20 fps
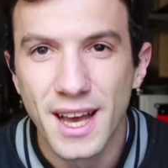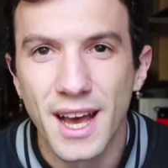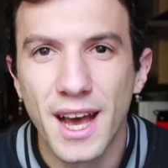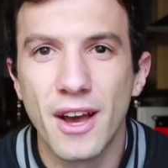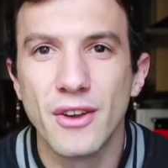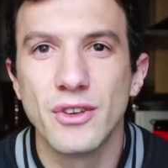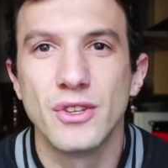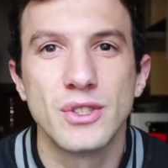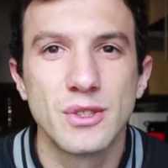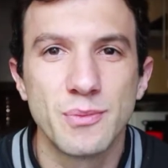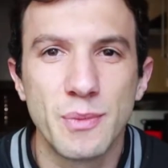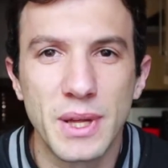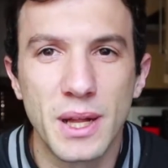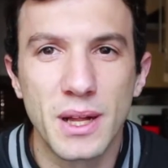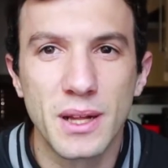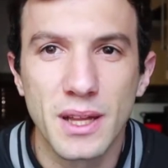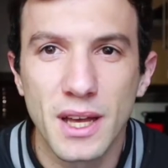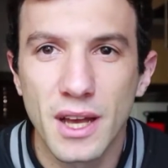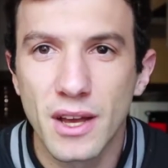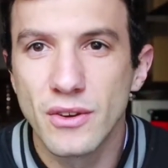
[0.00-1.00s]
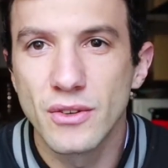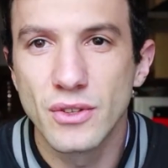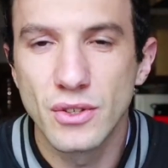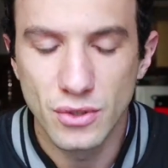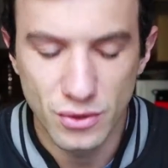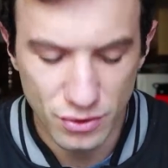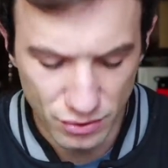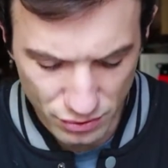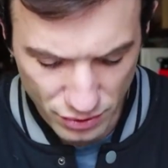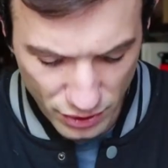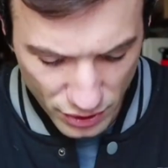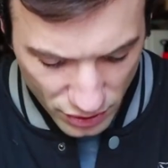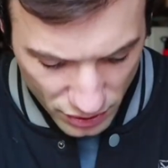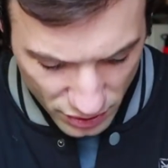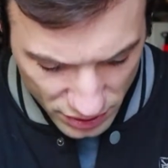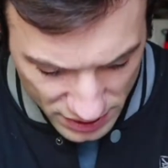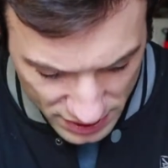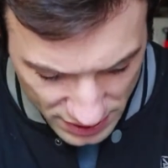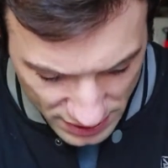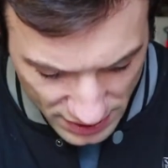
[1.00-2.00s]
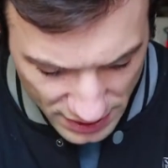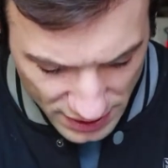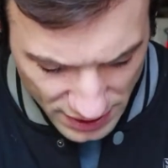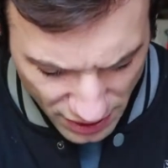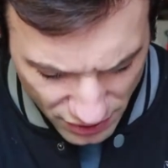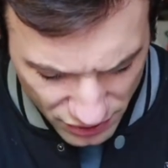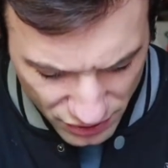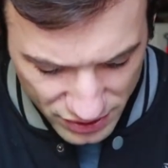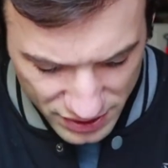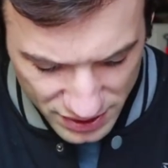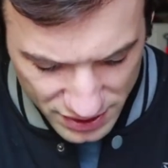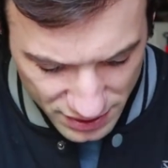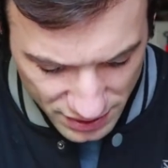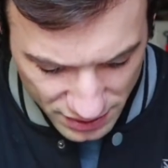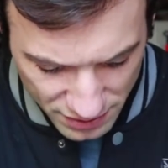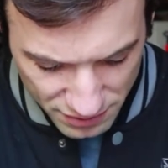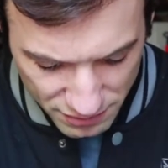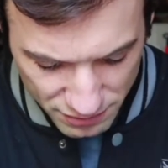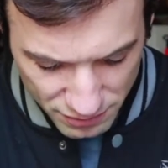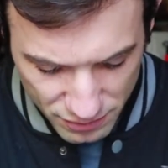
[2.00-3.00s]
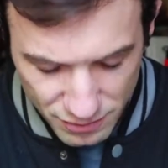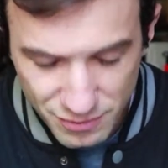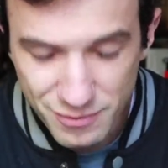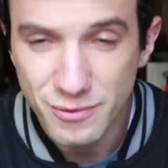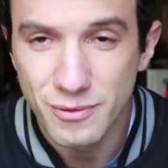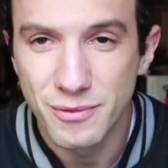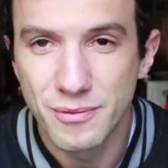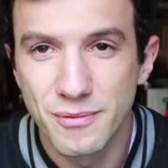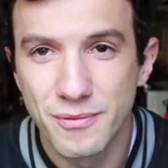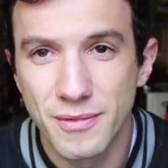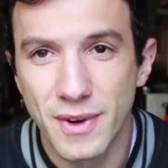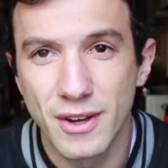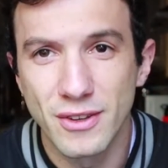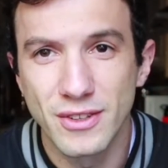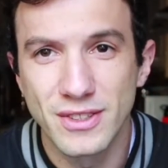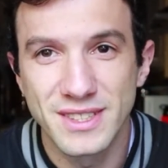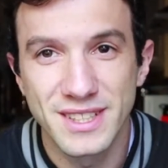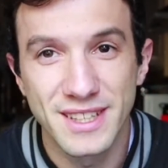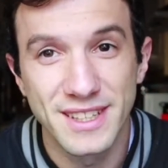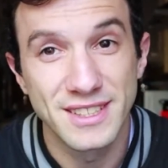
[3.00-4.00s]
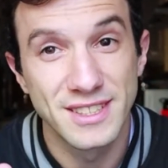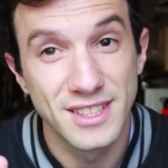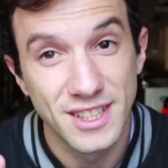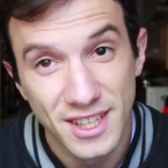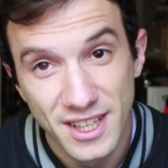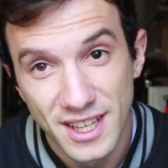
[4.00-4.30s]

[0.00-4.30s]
how you smell, how you look, see, how you how you taste.